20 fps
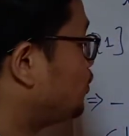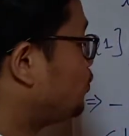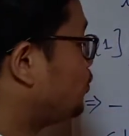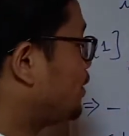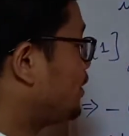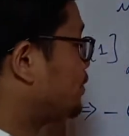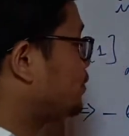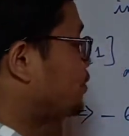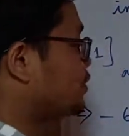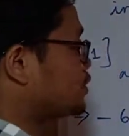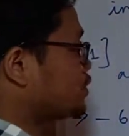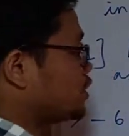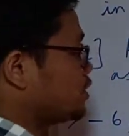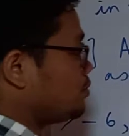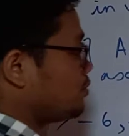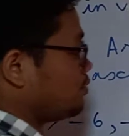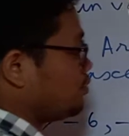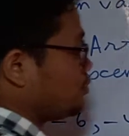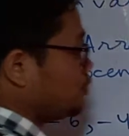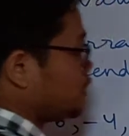doing question number
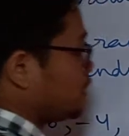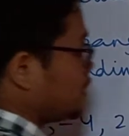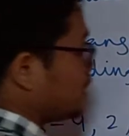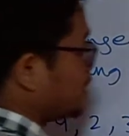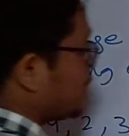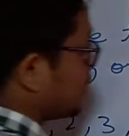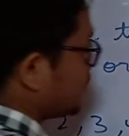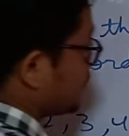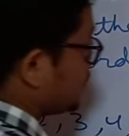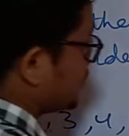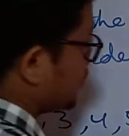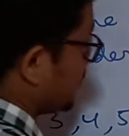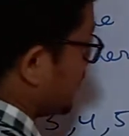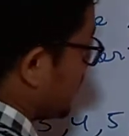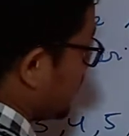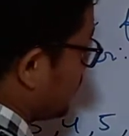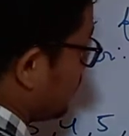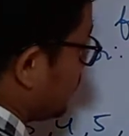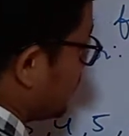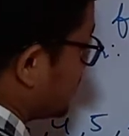4. So
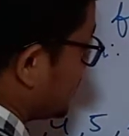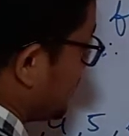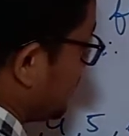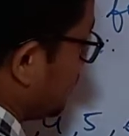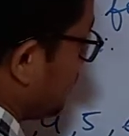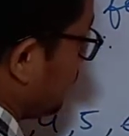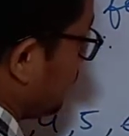in question number